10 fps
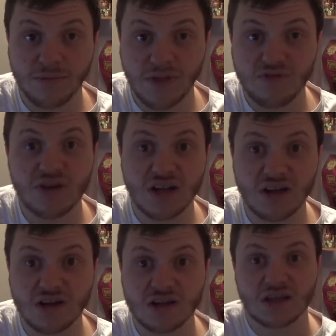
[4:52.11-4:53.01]
they really
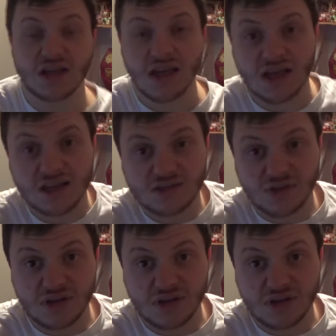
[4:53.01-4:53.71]
are getting into it